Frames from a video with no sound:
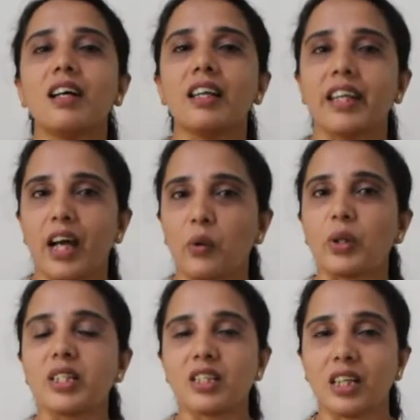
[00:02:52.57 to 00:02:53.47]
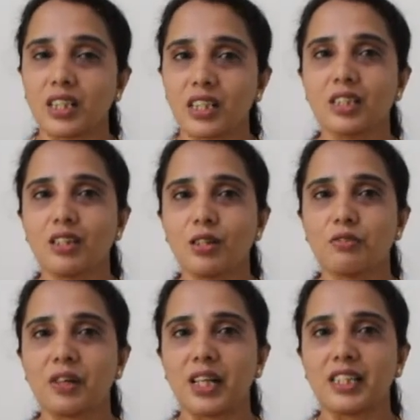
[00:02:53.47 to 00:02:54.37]
Now it's our turn to
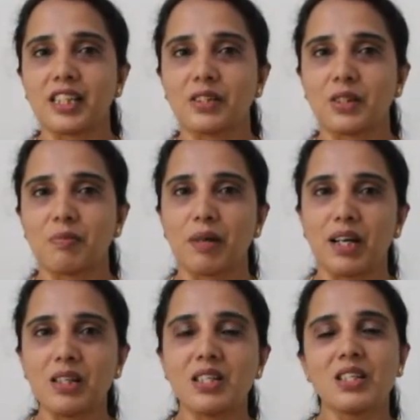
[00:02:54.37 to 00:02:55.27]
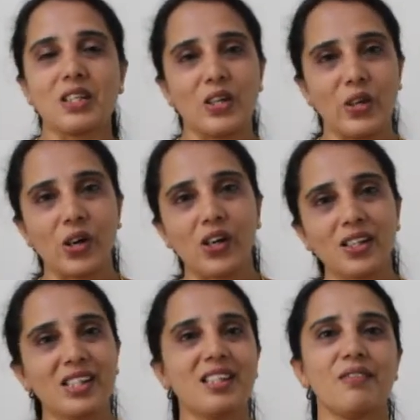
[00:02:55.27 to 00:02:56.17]
find out about
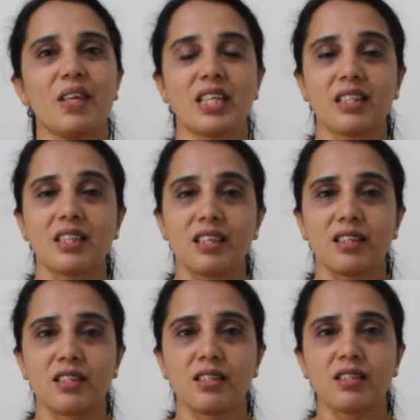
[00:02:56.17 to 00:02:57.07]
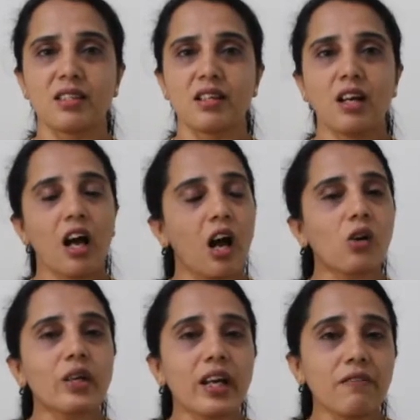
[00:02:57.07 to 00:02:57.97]
non-living things.
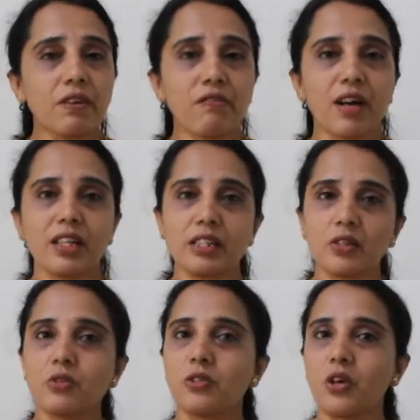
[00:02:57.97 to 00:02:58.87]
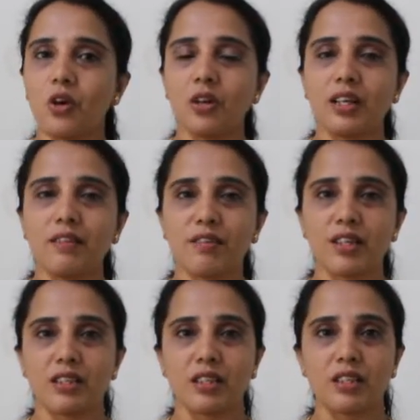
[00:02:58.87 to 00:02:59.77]
How can we find out
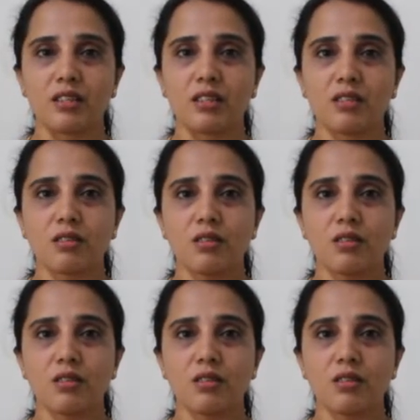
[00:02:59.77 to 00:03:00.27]
non-living things?